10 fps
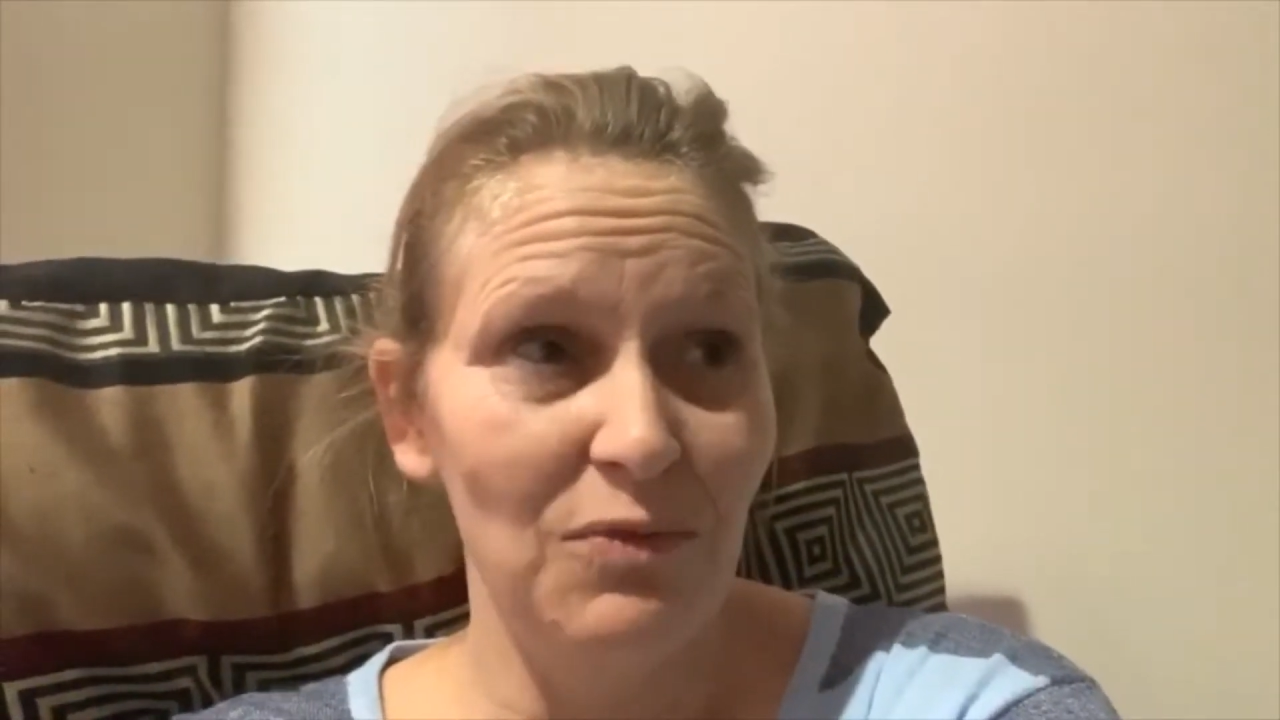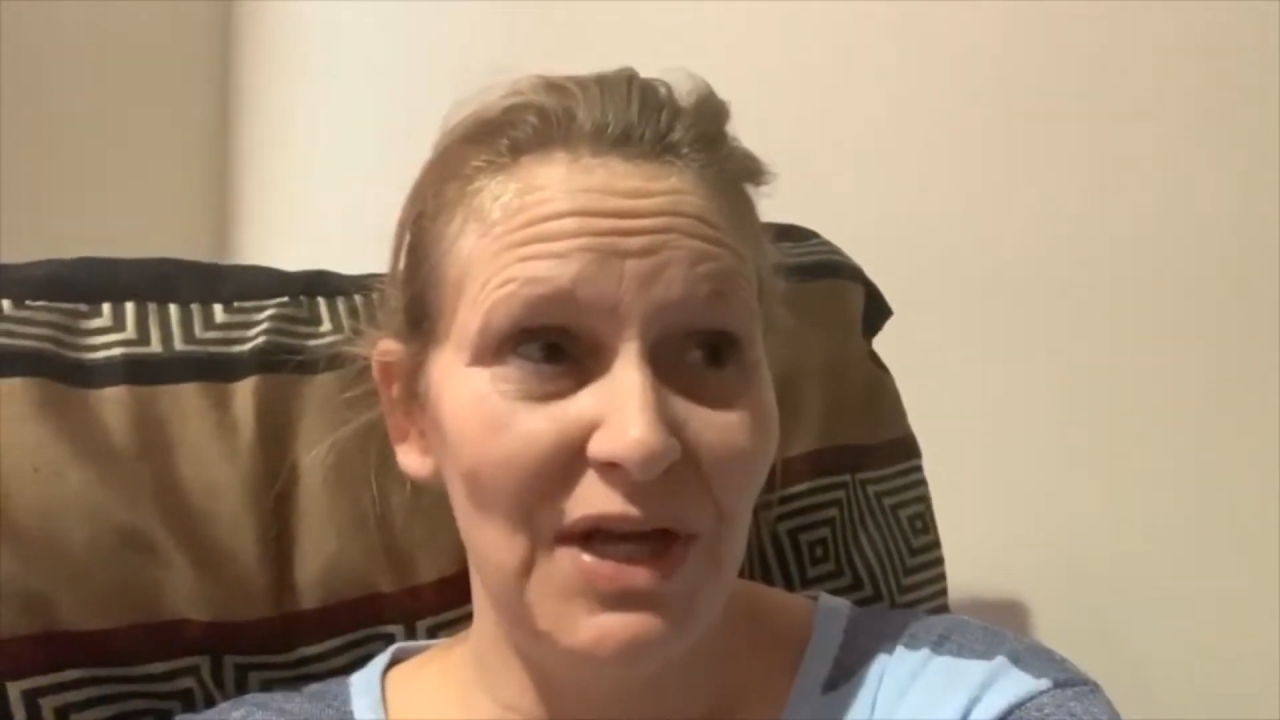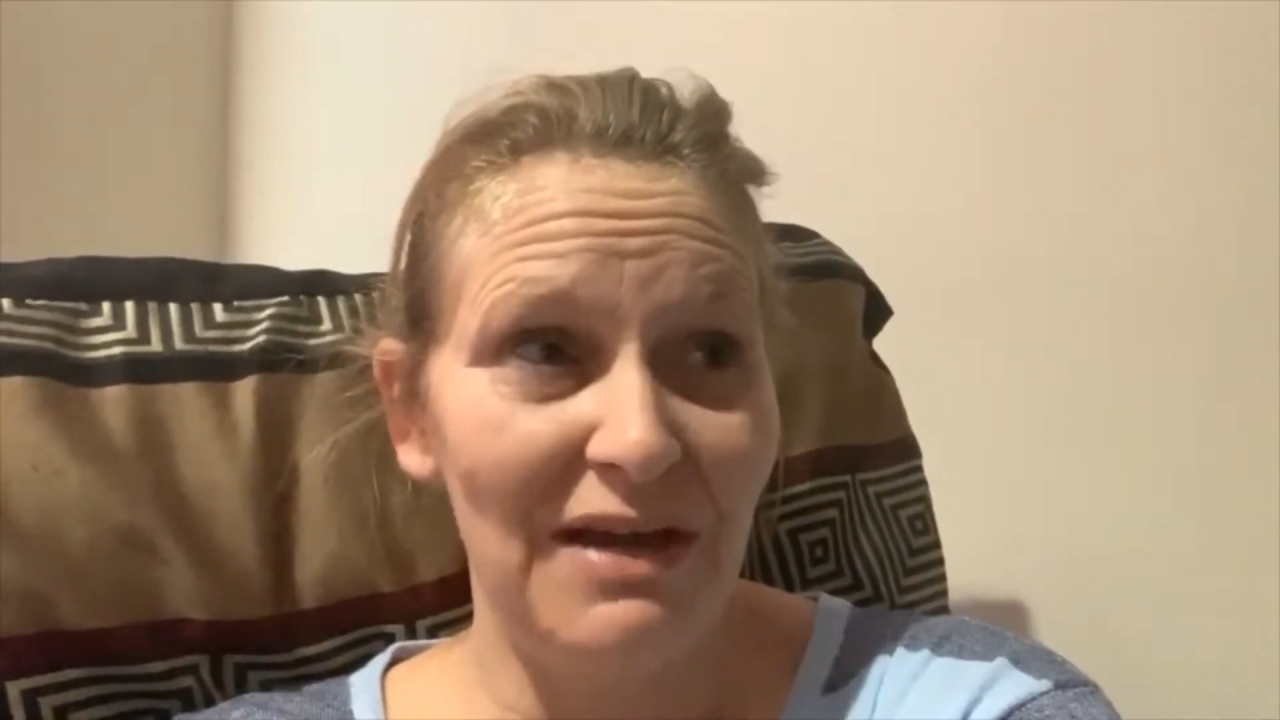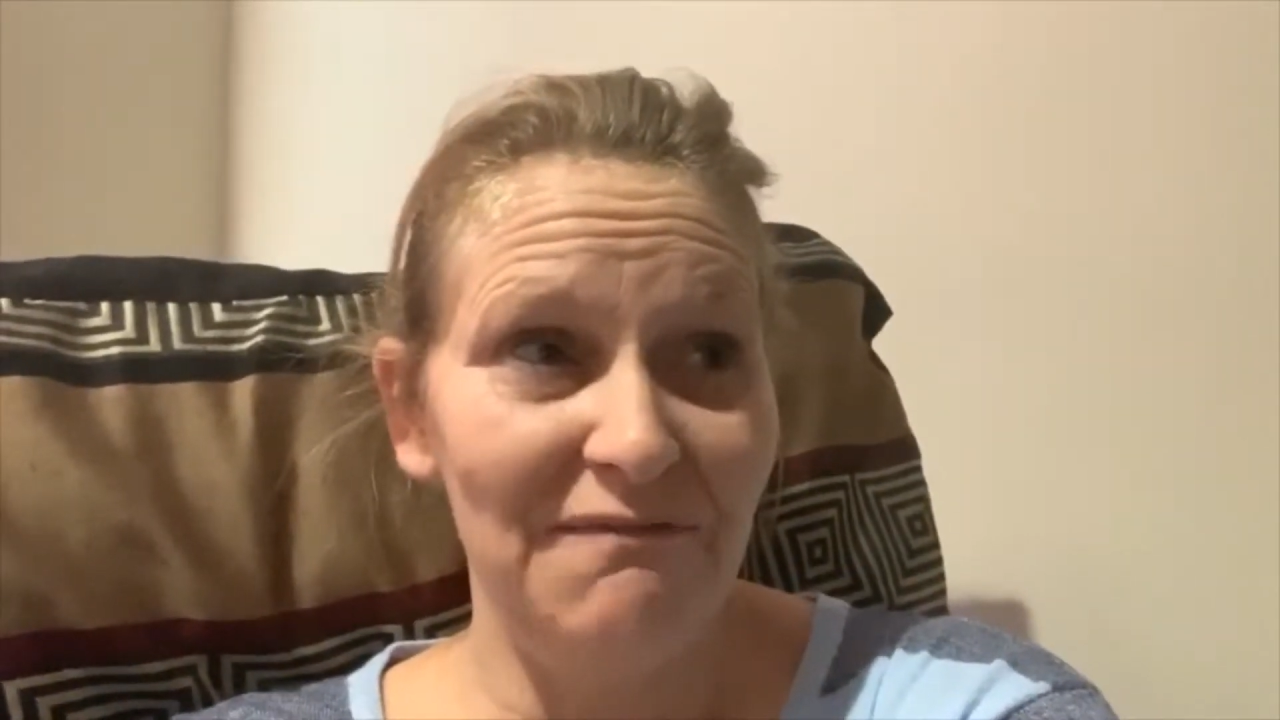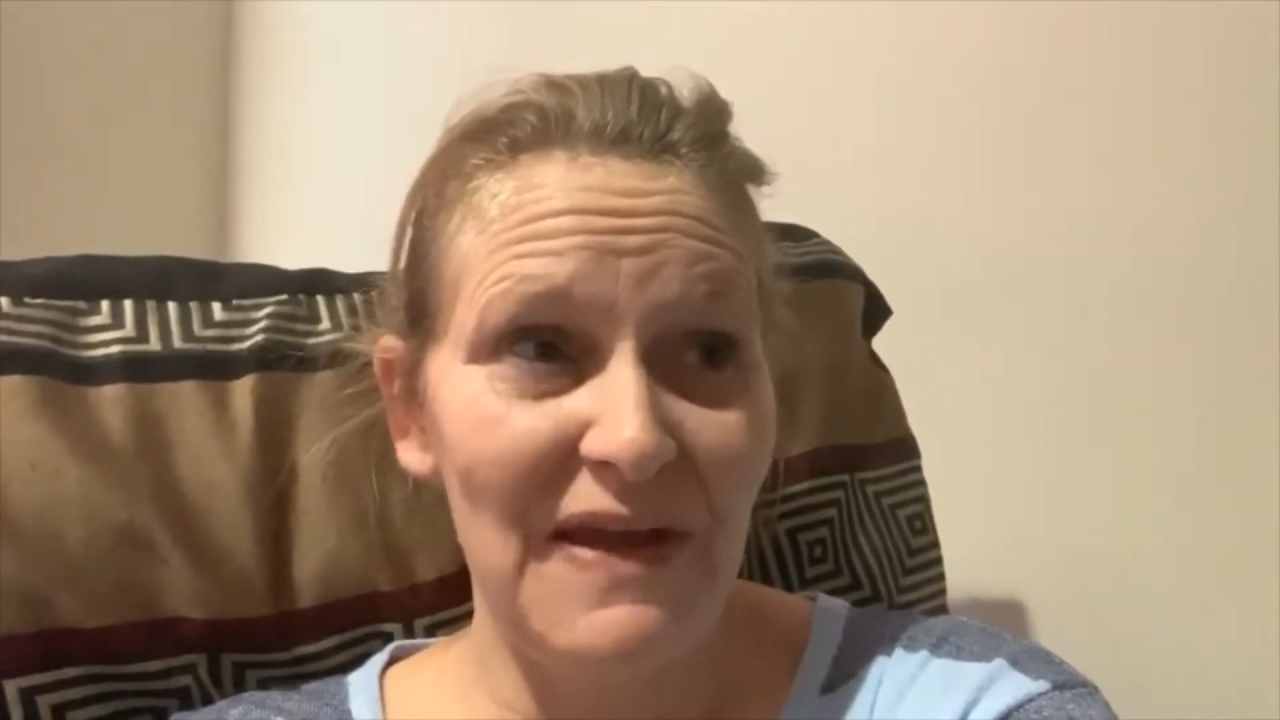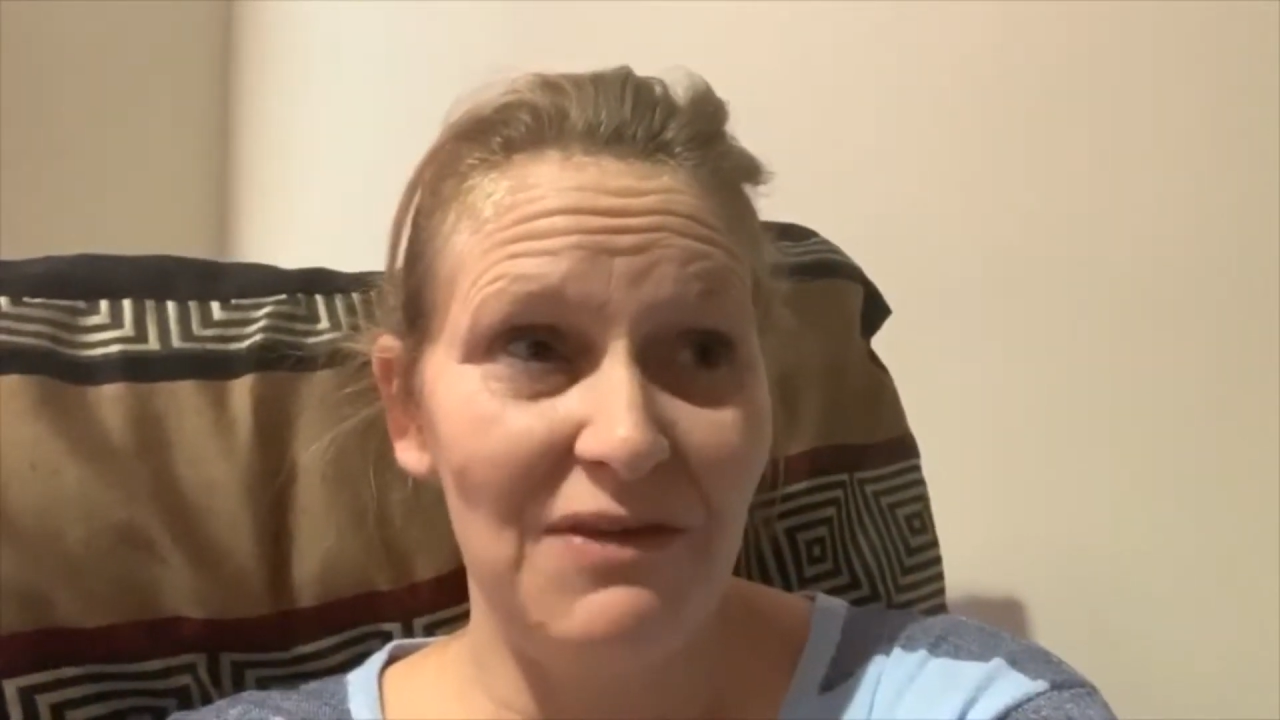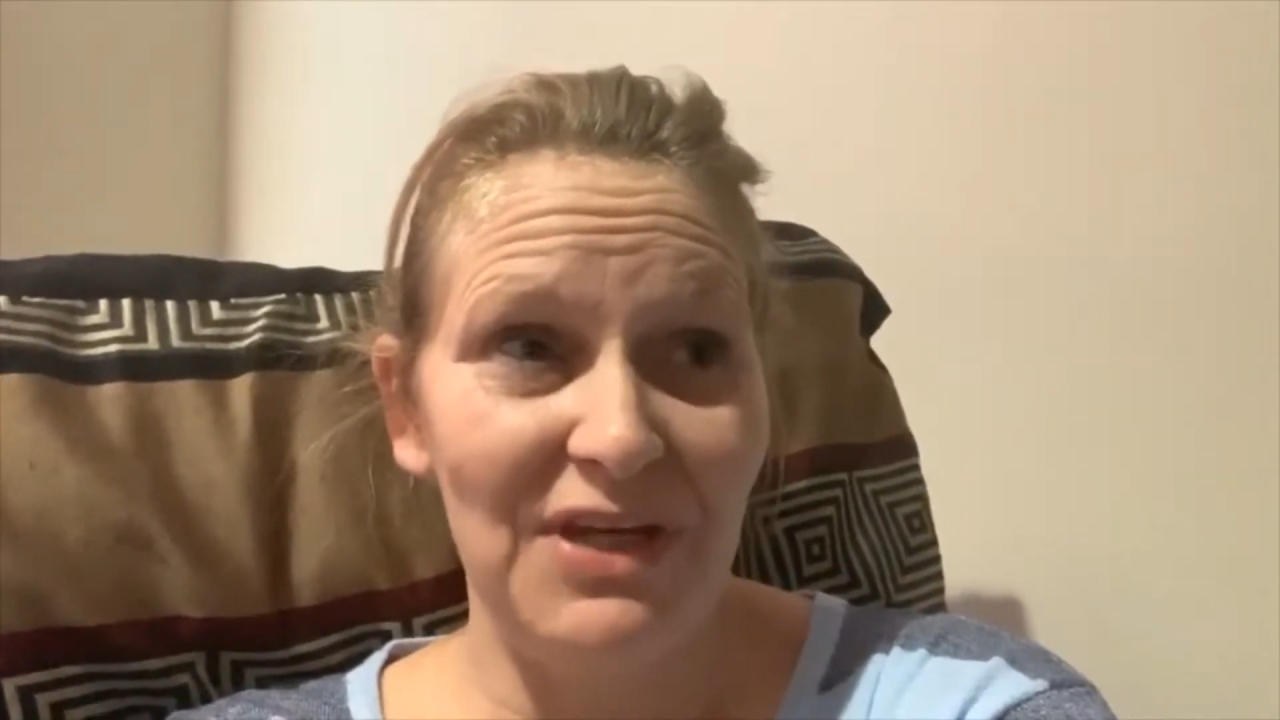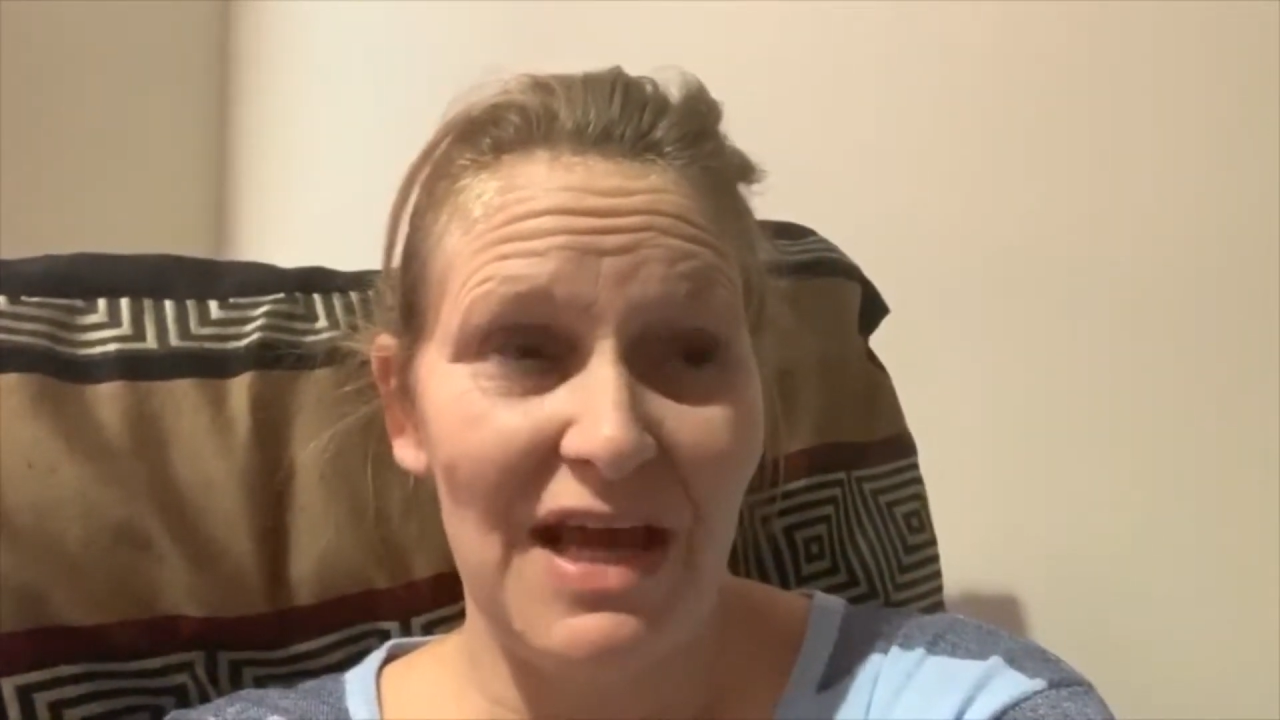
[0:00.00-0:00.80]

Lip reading: what I found